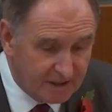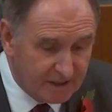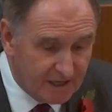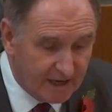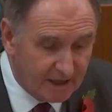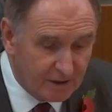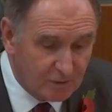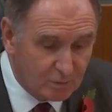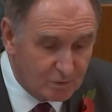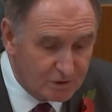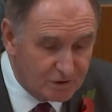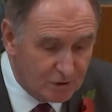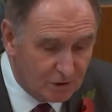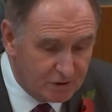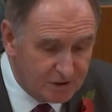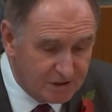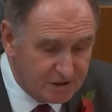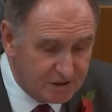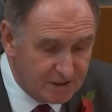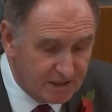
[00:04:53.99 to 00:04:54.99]
Act was
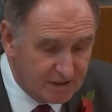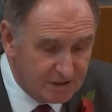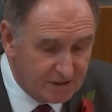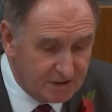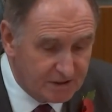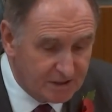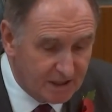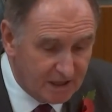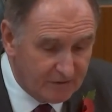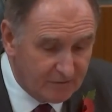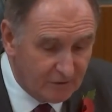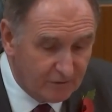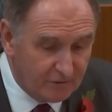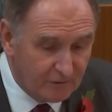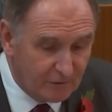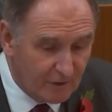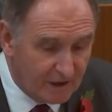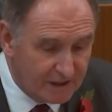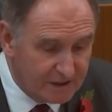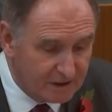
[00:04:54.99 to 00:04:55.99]
not intended to have
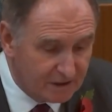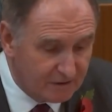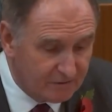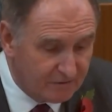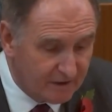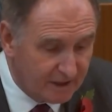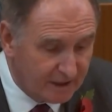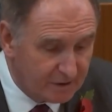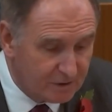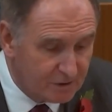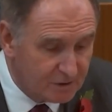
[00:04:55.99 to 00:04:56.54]
overriding effect,